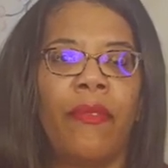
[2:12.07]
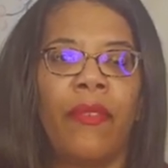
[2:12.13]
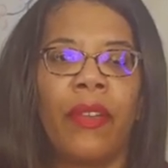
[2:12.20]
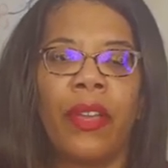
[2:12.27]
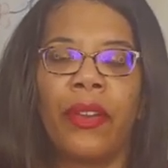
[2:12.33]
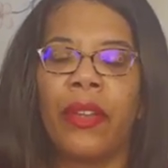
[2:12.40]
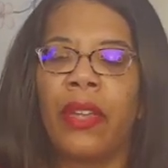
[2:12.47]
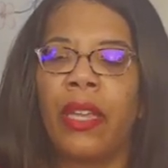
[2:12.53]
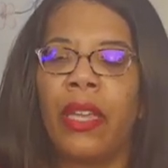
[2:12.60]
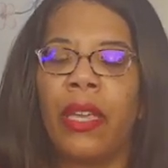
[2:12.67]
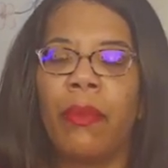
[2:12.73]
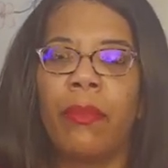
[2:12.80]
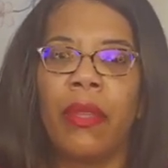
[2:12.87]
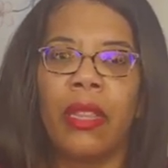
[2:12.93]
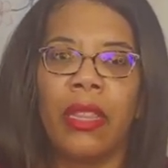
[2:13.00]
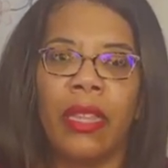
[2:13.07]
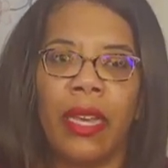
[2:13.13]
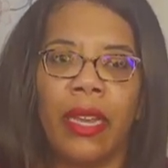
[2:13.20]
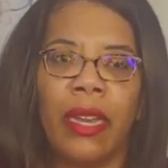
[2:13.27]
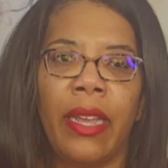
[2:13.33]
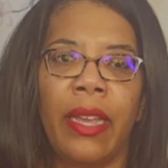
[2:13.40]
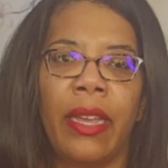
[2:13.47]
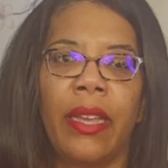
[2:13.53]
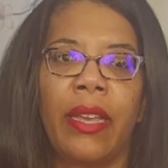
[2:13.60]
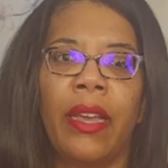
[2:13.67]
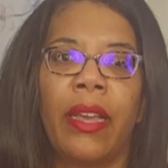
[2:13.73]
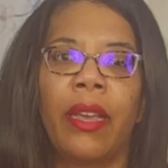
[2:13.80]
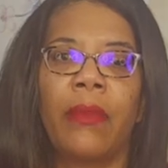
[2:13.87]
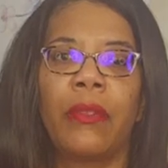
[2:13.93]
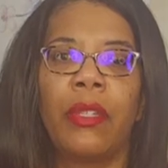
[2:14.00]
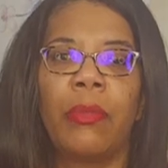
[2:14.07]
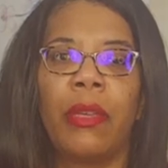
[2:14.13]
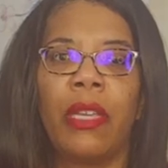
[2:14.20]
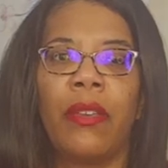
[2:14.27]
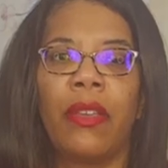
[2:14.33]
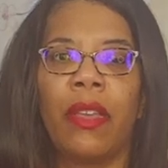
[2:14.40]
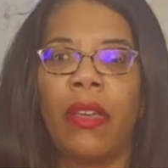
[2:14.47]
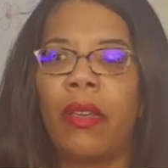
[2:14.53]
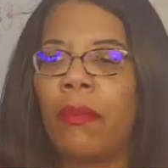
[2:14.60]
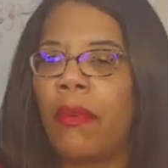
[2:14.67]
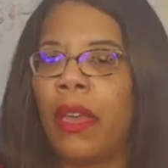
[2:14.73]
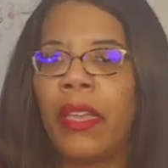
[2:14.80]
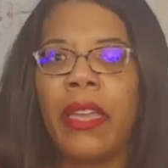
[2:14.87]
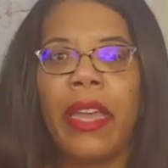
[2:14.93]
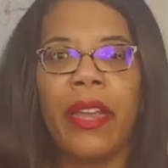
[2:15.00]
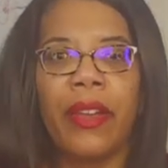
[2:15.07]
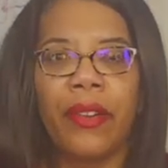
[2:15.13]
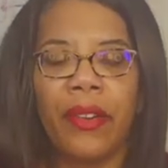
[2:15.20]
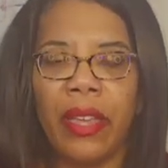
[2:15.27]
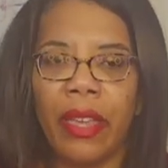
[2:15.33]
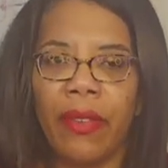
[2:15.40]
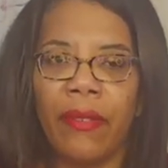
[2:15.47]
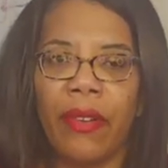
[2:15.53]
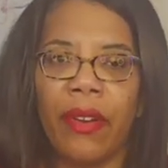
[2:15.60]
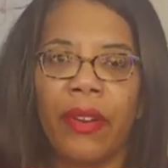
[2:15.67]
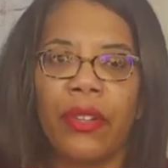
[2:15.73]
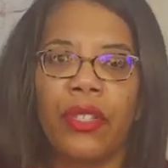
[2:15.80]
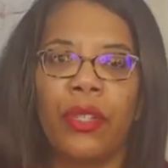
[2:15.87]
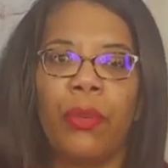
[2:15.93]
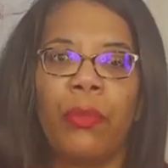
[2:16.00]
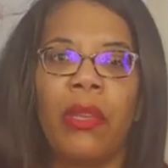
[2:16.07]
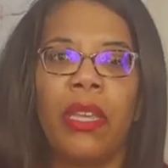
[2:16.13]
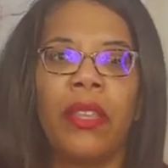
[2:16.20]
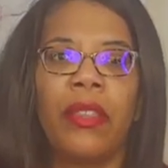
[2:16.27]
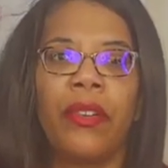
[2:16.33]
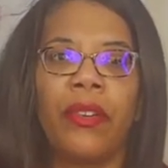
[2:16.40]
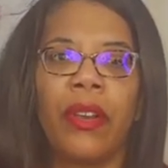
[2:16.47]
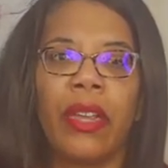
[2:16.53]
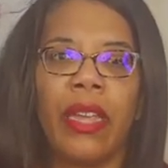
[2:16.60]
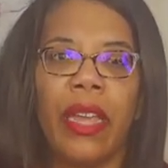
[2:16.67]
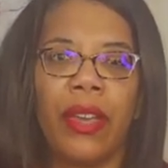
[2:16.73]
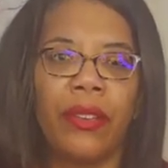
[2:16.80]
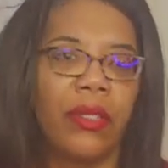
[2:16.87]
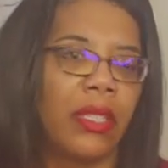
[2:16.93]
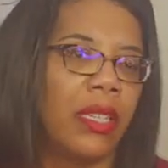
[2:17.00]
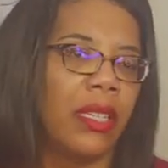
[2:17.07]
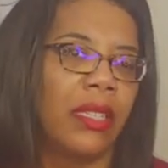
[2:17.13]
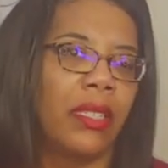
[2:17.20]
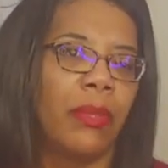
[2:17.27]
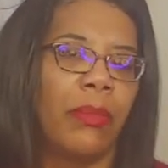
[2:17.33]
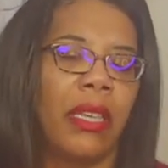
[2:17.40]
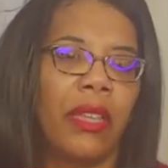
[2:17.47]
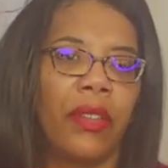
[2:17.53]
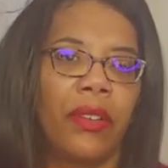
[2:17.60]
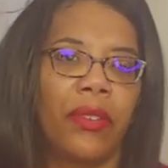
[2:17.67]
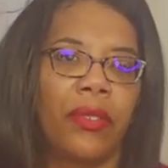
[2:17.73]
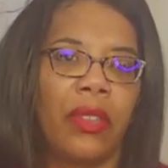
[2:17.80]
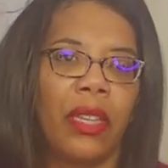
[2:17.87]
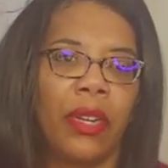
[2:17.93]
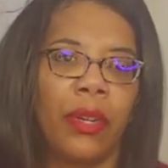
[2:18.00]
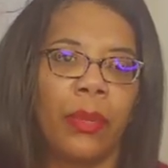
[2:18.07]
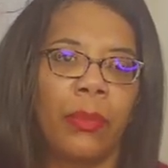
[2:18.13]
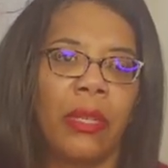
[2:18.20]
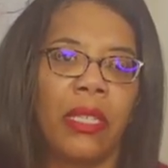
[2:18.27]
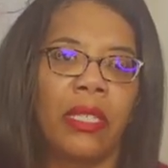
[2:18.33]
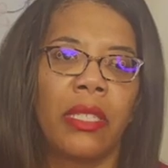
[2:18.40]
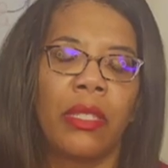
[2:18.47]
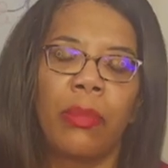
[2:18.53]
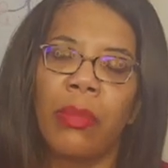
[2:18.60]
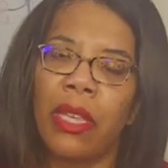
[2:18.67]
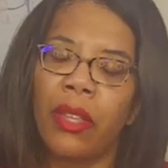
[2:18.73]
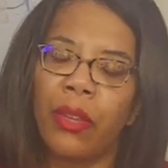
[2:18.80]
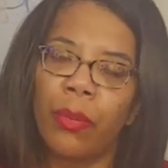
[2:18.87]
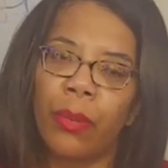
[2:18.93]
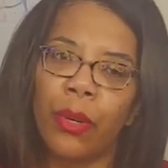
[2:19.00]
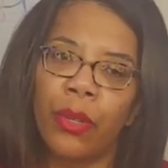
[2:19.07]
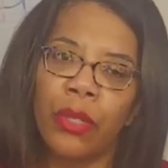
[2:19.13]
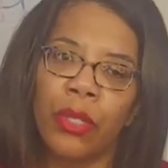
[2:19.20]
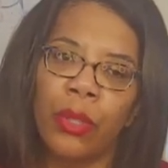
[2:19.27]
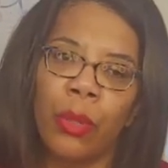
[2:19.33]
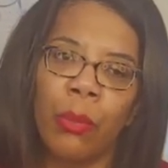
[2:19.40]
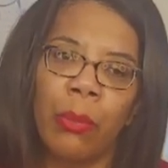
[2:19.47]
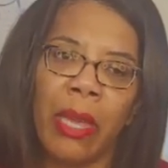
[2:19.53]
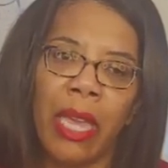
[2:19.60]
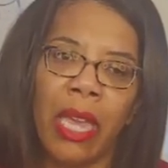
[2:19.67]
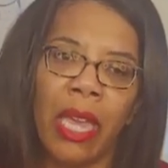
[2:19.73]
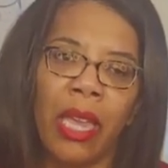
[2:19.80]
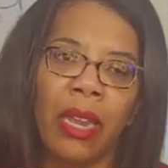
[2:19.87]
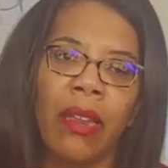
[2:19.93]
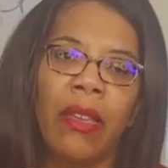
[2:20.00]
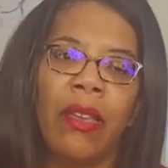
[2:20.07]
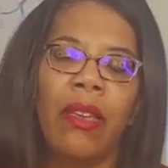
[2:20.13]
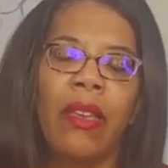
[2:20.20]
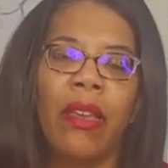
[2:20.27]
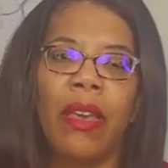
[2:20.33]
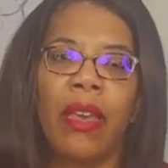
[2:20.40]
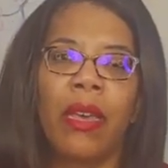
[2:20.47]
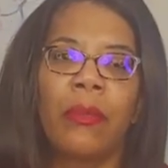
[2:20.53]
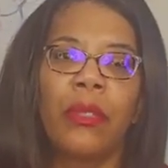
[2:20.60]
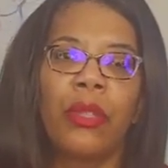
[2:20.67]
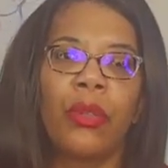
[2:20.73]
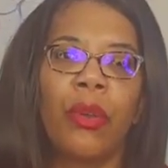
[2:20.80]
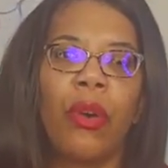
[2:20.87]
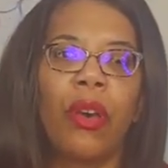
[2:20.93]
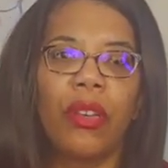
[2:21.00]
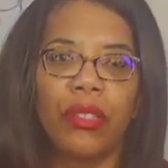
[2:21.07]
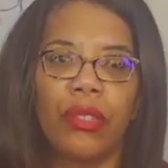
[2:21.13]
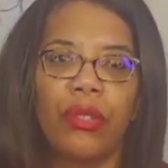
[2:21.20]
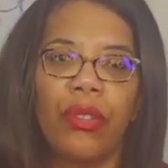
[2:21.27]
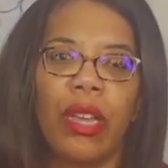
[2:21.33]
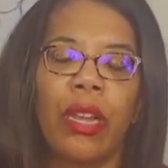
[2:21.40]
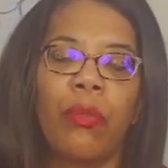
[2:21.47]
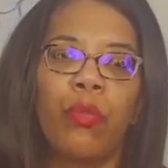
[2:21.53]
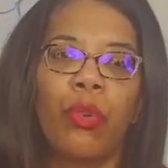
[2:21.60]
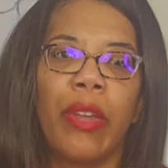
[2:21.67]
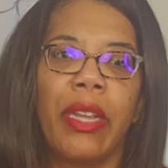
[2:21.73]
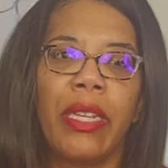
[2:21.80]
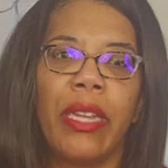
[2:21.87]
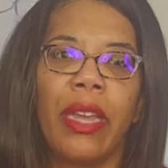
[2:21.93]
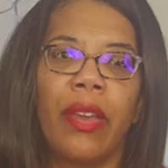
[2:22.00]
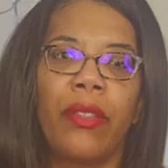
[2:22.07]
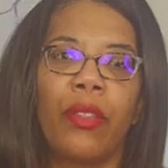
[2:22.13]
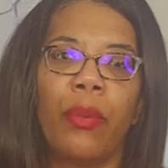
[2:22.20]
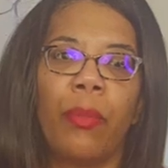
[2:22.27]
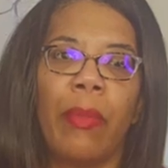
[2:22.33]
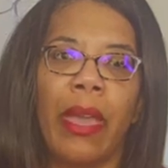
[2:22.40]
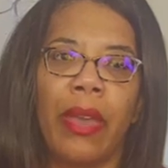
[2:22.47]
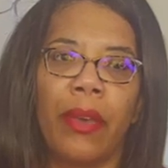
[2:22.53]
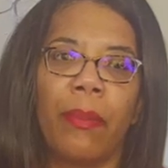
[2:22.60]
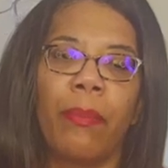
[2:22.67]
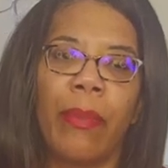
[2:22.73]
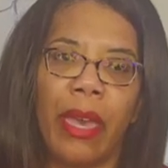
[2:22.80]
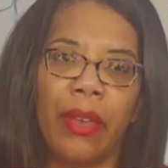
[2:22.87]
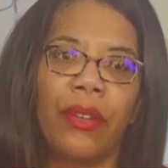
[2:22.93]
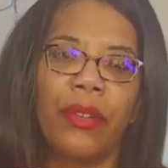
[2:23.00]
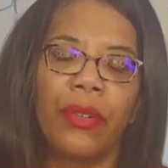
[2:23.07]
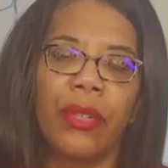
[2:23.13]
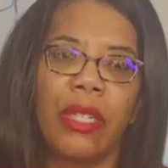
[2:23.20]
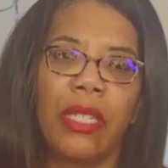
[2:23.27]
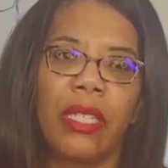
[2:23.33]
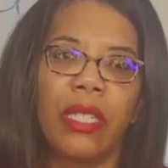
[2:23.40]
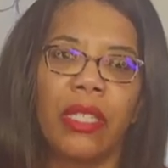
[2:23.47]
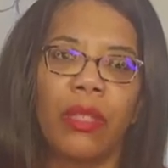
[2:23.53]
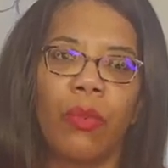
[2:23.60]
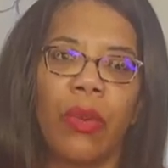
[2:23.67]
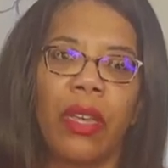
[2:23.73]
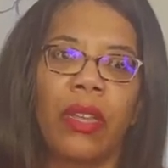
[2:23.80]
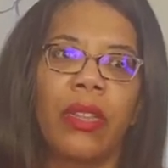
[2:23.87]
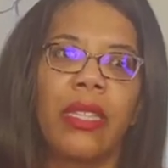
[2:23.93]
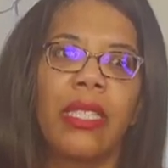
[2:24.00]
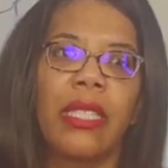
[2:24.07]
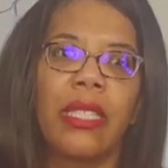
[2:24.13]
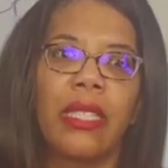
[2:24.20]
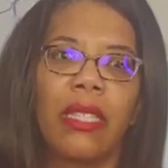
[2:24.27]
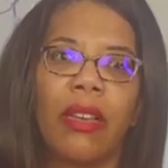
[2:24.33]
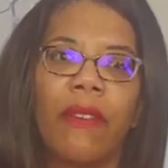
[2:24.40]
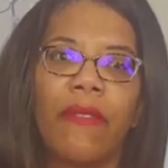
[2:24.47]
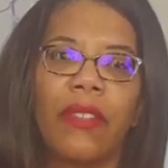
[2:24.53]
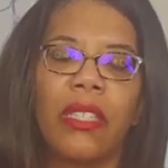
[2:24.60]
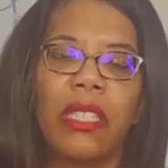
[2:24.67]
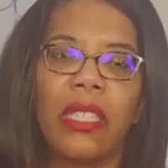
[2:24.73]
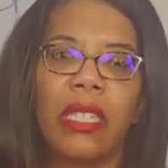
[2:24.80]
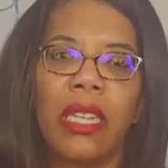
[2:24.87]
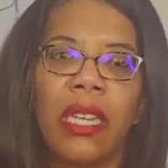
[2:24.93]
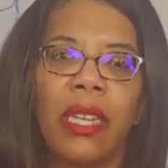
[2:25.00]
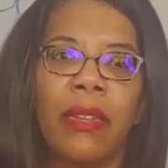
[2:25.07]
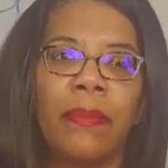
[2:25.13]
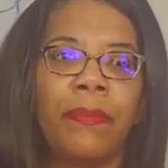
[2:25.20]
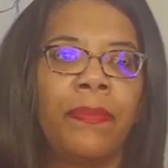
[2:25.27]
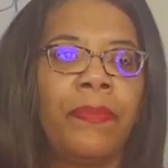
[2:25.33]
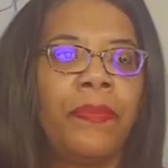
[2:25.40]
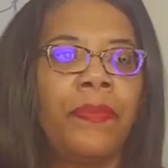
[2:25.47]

very empathetic, to be a caregiver, to be their accountant, to be their therapist, to be their personal maid. So they'll also try to break down the boundaries as well as the self-esteem,